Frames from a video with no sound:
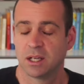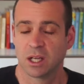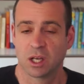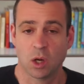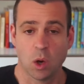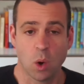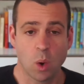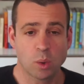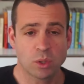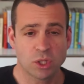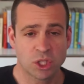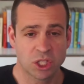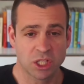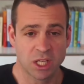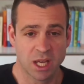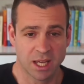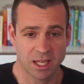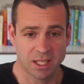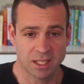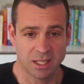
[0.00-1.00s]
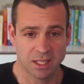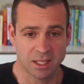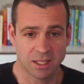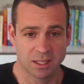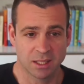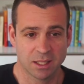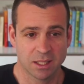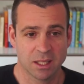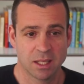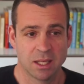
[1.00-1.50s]

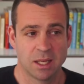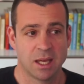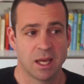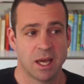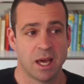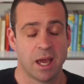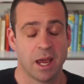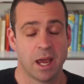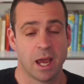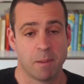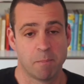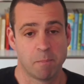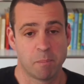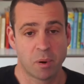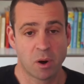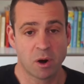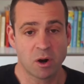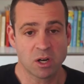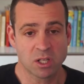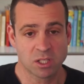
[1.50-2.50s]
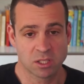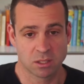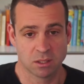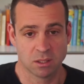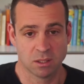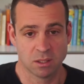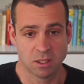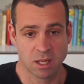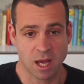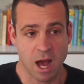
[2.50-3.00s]
negotiating a
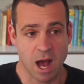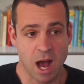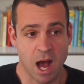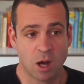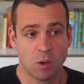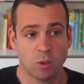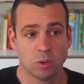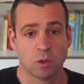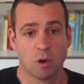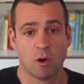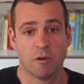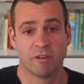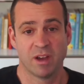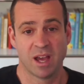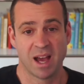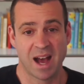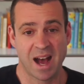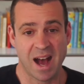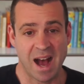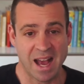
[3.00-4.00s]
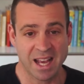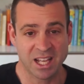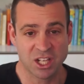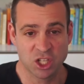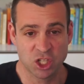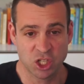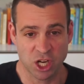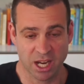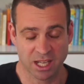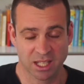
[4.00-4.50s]
person out of a
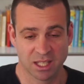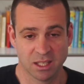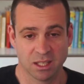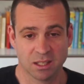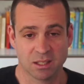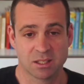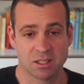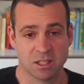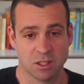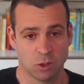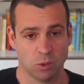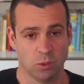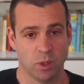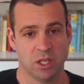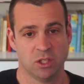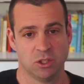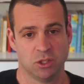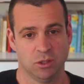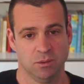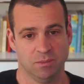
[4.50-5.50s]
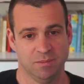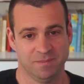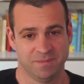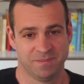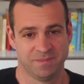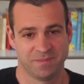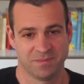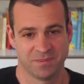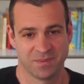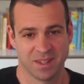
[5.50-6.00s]
hijacking situation.
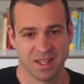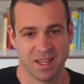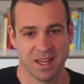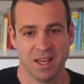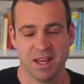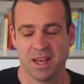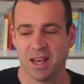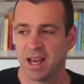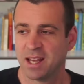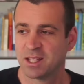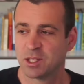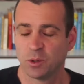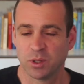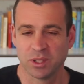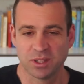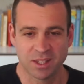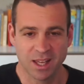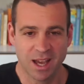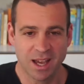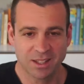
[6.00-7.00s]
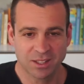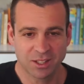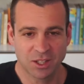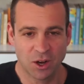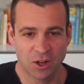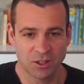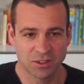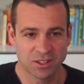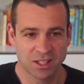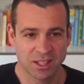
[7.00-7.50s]
And so in that
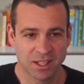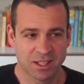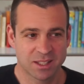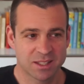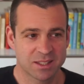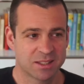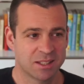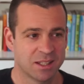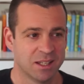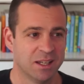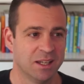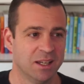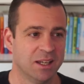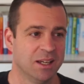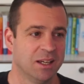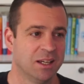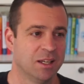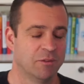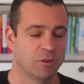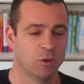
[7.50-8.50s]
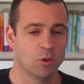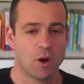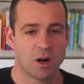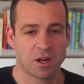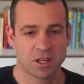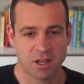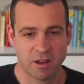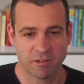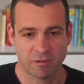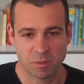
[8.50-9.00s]
context, if you
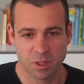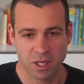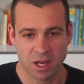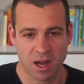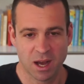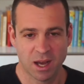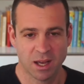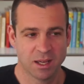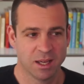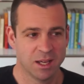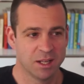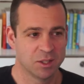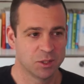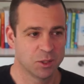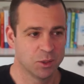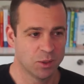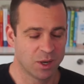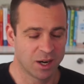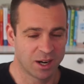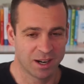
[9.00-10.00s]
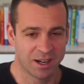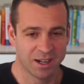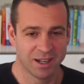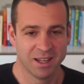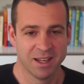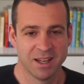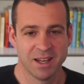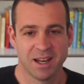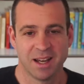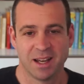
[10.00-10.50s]
are the FBI and you
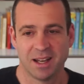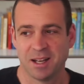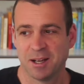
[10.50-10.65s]
are